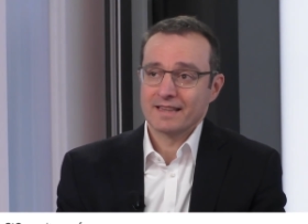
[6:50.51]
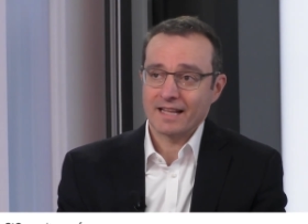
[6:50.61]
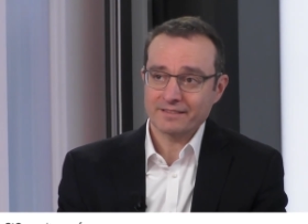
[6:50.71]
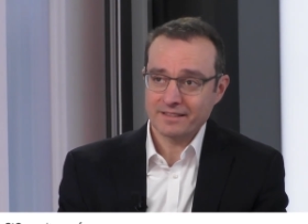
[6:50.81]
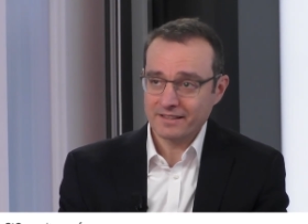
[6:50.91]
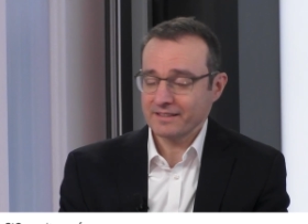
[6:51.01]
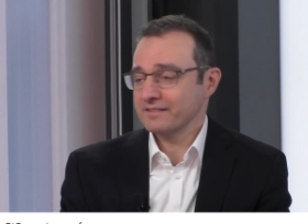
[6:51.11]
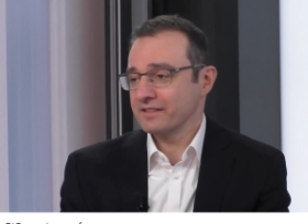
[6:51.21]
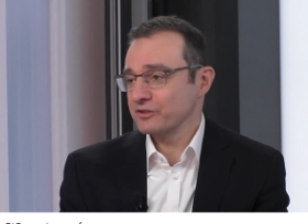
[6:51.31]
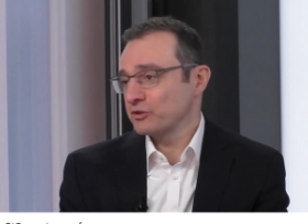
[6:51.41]
That's going to
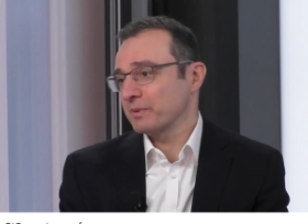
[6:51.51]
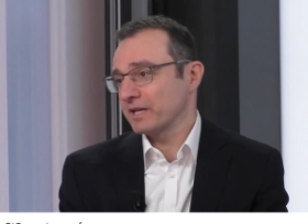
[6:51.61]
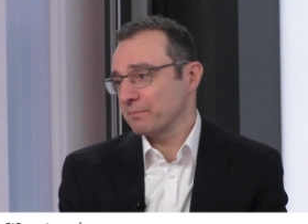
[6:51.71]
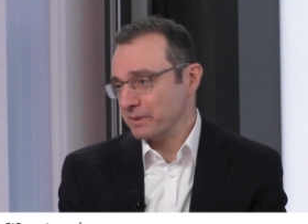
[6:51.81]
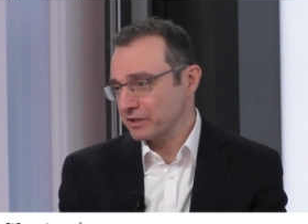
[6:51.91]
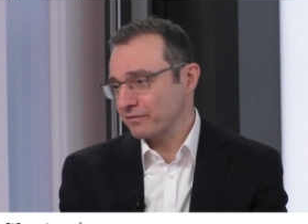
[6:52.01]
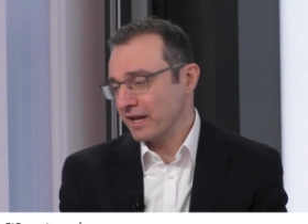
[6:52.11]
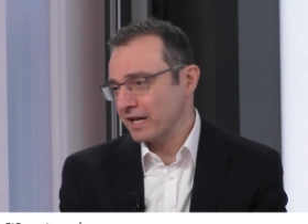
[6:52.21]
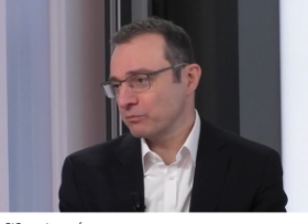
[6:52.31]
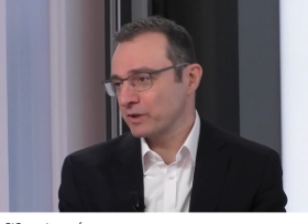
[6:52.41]
continue to be a bit of
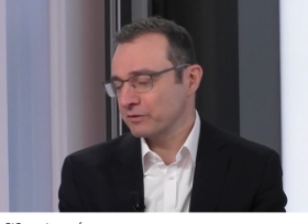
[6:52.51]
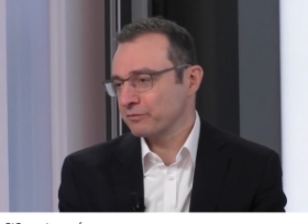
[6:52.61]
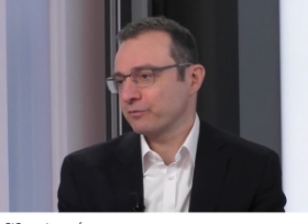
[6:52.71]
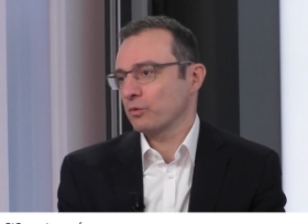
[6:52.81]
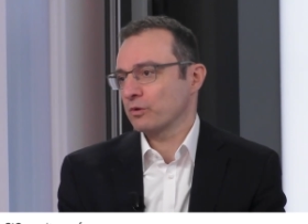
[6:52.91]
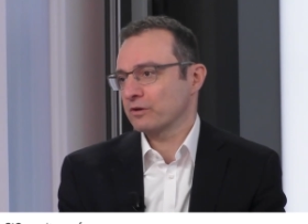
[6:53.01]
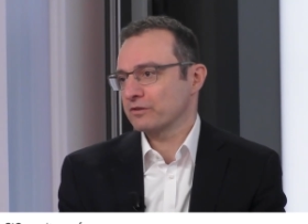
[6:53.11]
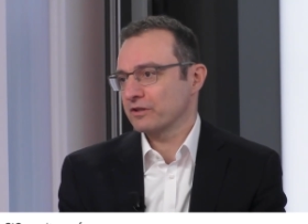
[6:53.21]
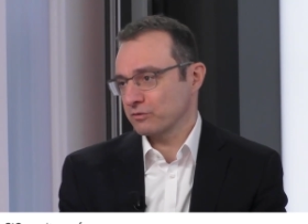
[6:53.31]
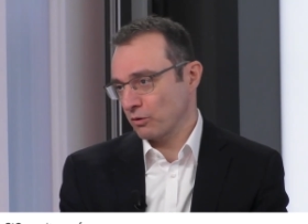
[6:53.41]
a headwind
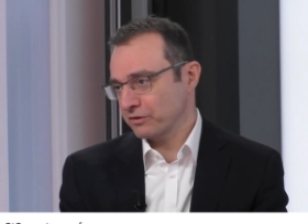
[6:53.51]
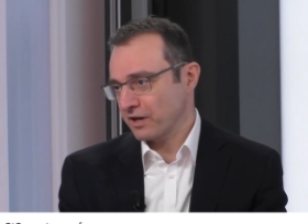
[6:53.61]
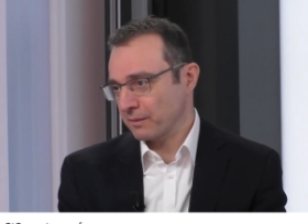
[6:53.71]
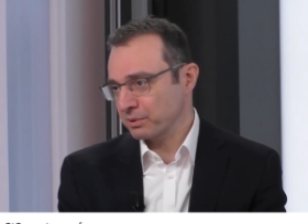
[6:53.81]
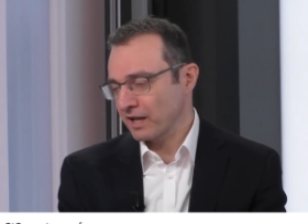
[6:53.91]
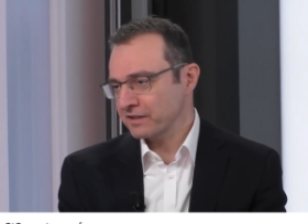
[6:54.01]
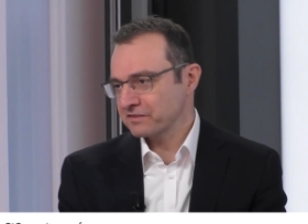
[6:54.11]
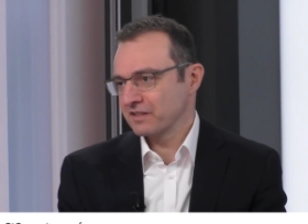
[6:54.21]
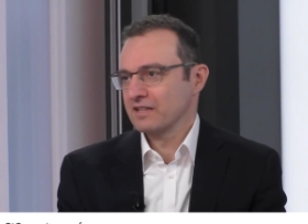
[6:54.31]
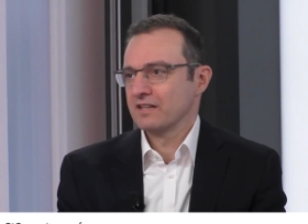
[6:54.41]
for the growth complex.